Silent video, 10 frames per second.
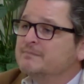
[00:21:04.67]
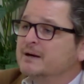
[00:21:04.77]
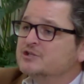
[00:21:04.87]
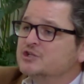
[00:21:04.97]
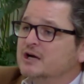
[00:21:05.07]

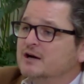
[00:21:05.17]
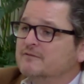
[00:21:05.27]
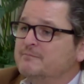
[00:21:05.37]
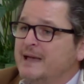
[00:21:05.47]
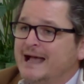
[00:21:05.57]
there's a bunch
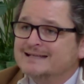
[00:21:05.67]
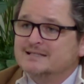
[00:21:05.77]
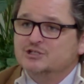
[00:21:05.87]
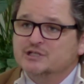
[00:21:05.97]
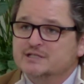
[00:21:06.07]
of
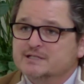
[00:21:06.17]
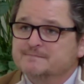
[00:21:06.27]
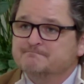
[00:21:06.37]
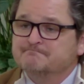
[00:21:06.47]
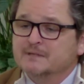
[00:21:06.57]

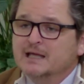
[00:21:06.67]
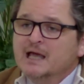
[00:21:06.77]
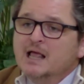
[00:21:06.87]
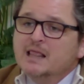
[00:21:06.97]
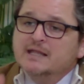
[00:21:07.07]
passages.
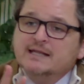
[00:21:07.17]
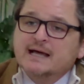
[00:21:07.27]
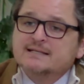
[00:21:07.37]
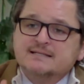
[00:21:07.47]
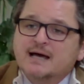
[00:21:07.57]

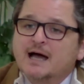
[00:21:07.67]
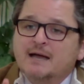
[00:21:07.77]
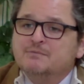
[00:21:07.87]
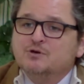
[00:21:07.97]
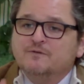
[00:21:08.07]
The next
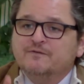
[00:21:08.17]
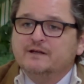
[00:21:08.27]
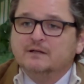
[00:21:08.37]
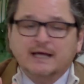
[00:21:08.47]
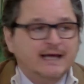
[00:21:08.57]
time you
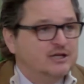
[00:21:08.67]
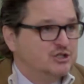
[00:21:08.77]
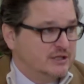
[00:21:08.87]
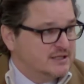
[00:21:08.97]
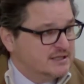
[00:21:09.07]
feel
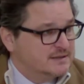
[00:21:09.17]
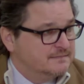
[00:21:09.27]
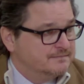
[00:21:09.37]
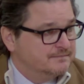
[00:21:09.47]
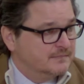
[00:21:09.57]

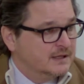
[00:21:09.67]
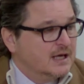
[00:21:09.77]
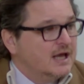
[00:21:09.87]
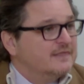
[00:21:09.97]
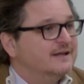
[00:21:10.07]
anxious,
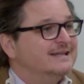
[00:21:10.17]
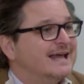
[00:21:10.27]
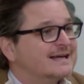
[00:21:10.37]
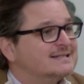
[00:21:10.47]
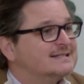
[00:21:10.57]

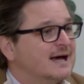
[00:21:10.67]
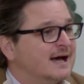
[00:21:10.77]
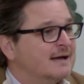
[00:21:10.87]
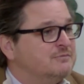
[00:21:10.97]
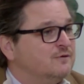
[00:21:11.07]
the
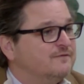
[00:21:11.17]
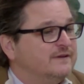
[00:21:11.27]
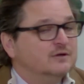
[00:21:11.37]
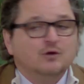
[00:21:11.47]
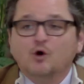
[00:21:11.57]
next time
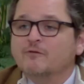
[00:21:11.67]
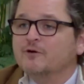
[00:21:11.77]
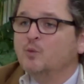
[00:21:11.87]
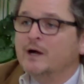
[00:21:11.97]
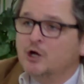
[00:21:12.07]
you feel
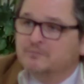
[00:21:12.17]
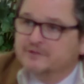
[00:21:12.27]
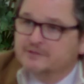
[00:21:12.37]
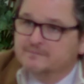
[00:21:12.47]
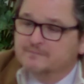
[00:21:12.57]

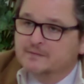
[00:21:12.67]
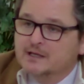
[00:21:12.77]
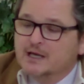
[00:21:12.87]
overwhelmed,